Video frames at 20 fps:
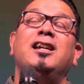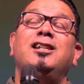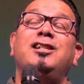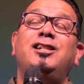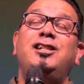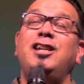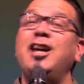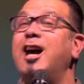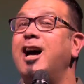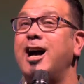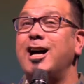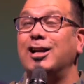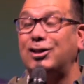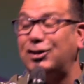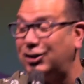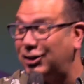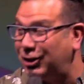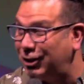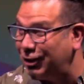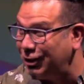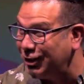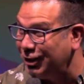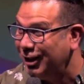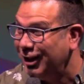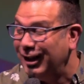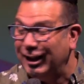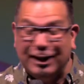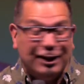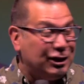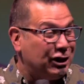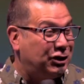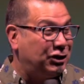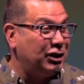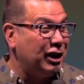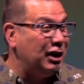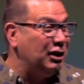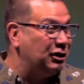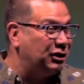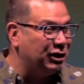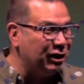Yes, the
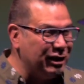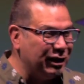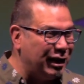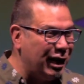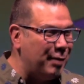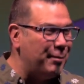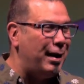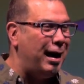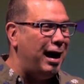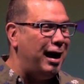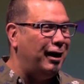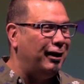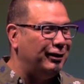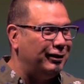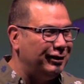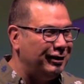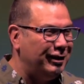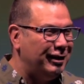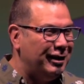sun's gonna come out?